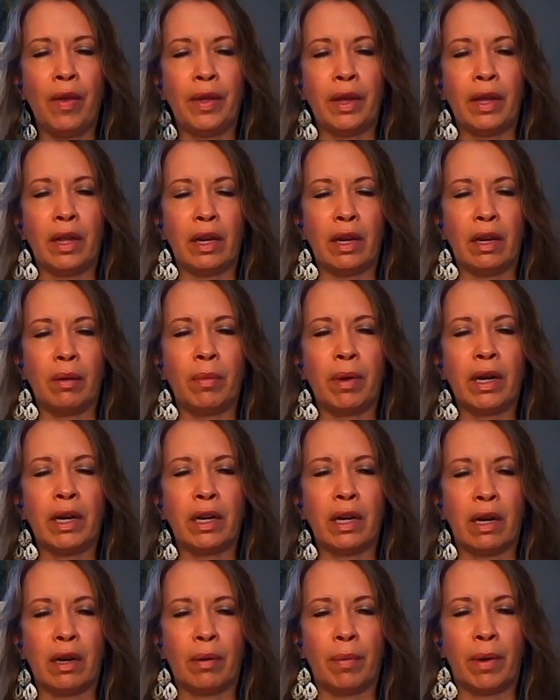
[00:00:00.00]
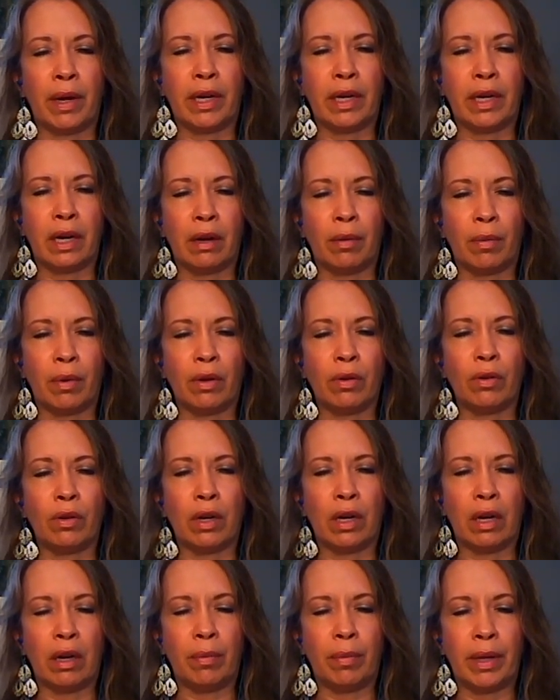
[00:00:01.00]
In the manner of a little mother,
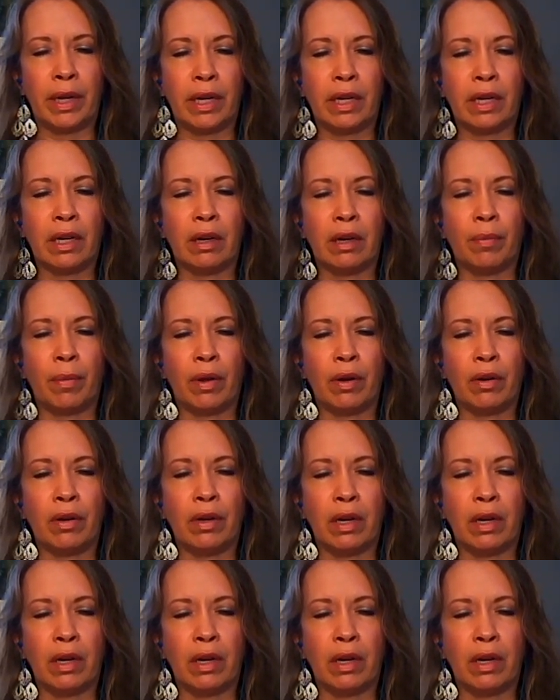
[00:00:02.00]
the bed and mother,